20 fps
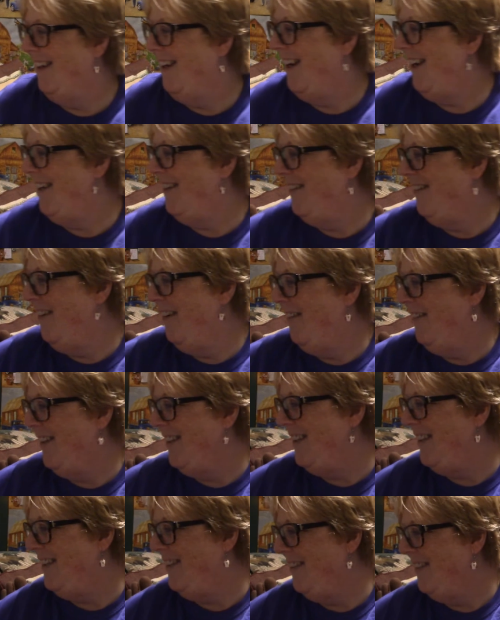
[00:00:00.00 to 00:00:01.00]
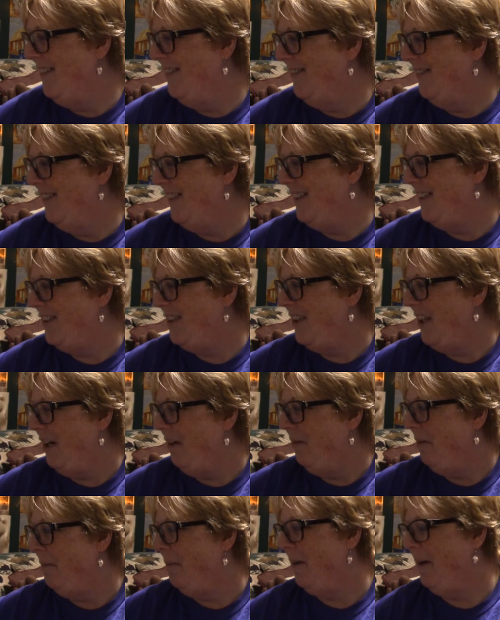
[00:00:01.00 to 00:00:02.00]
I don't know what to do with a
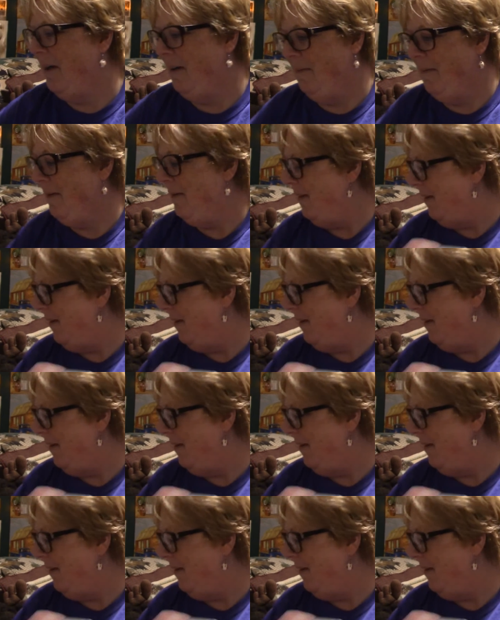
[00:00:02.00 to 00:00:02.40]
shower bomb. I